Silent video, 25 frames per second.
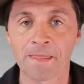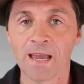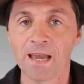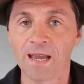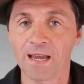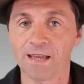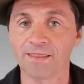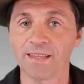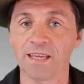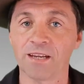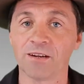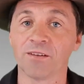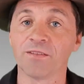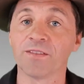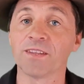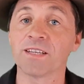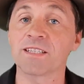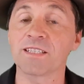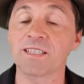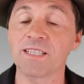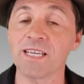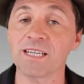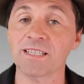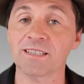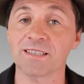And then on the
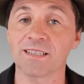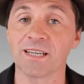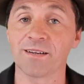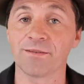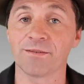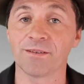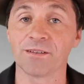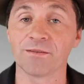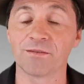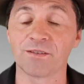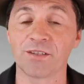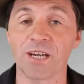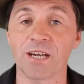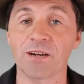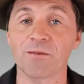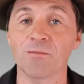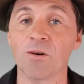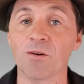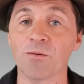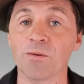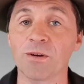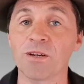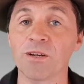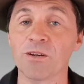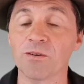6th level of check,
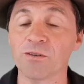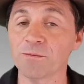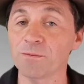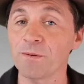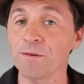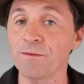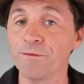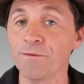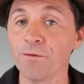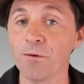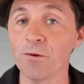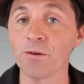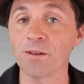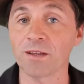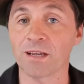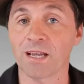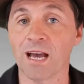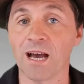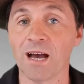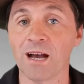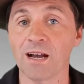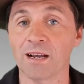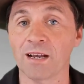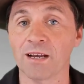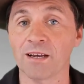what we do is before the
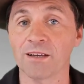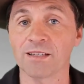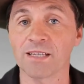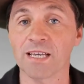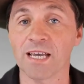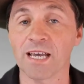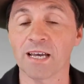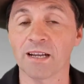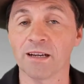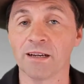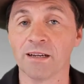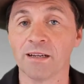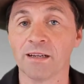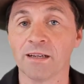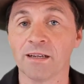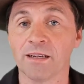car goes out,